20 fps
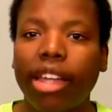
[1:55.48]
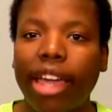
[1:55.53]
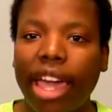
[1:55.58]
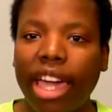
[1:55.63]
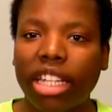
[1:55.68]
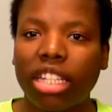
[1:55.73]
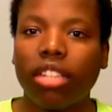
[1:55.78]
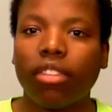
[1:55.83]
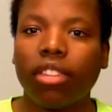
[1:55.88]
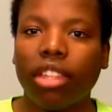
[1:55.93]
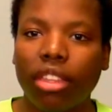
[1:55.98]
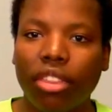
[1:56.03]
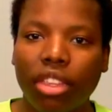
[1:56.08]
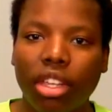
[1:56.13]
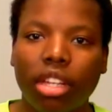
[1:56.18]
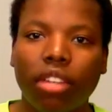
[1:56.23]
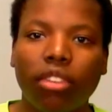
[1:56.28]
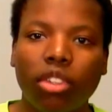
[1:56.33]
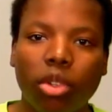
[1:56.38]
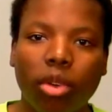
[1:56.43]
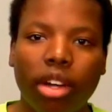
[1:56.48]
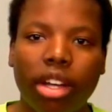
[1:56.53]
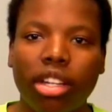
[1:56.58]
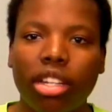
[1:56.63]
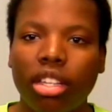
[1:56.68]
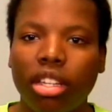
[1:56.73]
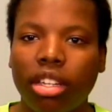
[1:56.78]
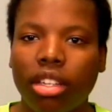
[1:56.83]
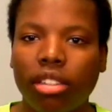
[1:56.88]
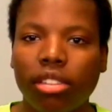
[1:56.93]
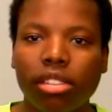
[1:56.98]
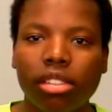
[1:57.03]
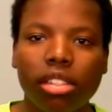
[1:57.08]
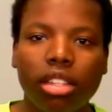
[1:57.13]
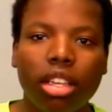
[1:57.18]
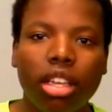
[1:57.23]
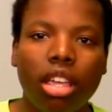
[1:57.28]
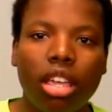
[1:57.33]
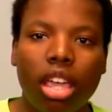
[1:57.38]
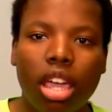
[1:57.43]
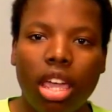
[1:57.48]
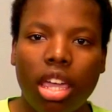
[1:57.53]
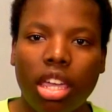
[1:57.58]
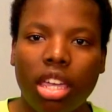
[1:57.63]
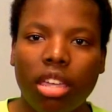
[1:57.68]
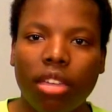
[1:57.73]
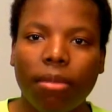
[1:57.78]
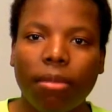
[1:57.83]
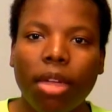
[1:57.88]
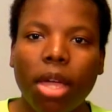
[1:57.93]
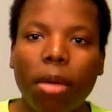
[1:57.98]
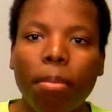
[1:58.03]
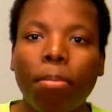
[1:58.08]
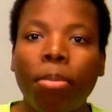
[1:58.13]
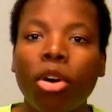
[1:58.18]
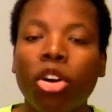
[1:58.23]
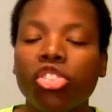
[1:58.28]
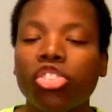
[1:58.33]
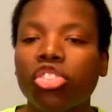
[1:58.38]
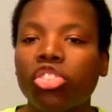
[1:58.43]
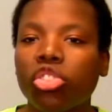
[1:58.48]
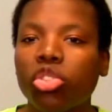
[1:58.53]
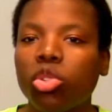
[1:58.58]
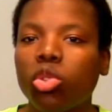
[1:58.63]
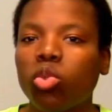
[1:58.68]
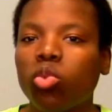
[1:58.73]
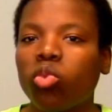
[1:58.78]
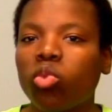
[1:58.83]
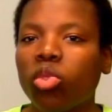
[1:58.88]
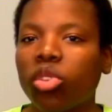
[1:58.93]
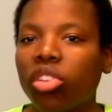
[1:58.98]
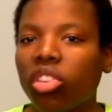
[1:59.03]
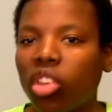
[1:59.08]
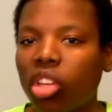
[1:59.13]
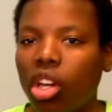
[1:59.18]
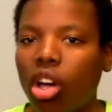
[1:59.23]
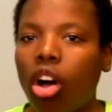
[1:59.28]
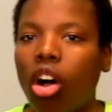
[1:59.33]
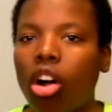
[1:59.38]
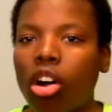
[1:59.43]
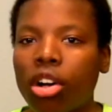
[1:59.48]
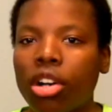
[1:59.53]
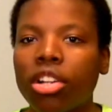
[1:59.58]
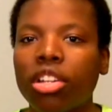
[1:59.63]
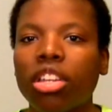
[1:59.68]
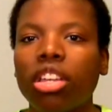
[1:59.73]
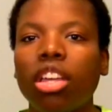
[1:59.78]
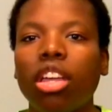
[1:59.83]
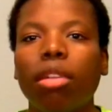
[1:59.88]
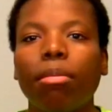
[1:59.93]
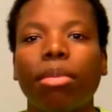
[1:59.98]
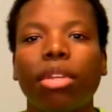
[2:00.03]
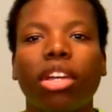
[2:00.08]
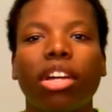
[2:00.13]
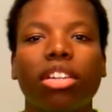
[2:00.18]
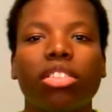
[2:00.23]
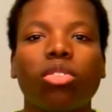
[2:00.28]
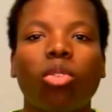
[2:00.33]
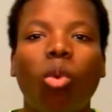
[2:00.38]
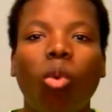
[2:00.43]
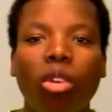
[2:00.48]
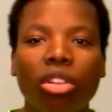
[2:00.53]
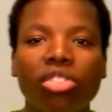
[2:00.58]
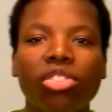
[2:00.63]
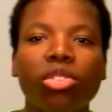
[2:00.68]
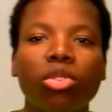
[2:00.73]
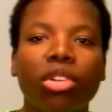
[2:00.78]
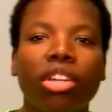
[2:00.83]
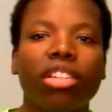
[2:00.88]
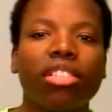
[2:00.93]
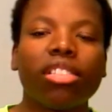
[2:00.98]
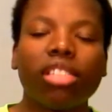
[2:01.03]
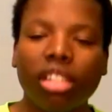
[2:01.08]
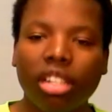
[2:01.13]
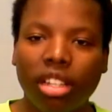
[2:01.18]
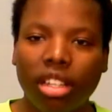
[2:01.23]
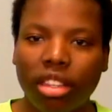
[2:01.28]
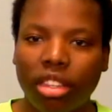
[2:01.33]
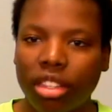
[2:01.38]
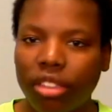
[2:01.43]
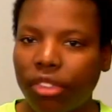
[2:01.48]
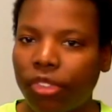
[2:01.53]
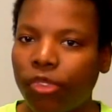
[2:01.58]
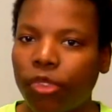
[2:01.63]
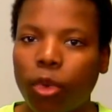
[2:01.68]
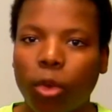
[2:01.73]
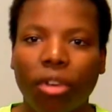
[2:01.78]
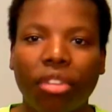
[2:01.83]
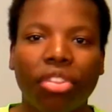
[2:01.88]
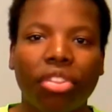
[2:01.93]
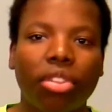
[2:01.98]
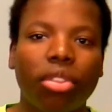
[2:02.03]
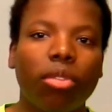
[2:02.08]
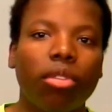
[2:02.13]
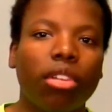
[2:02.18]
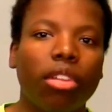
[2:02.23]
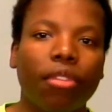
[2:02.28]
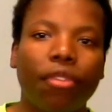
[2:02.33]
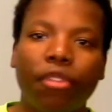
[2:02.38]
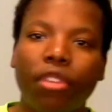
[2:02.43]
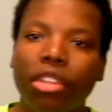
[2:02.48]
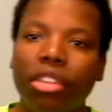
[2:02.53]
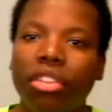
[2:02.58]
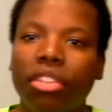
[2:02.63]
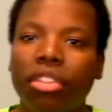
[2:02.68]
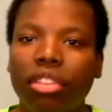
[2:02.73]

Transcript: to actively think of new ideas. It pushes you really hard because once you get to the 4th, 5th,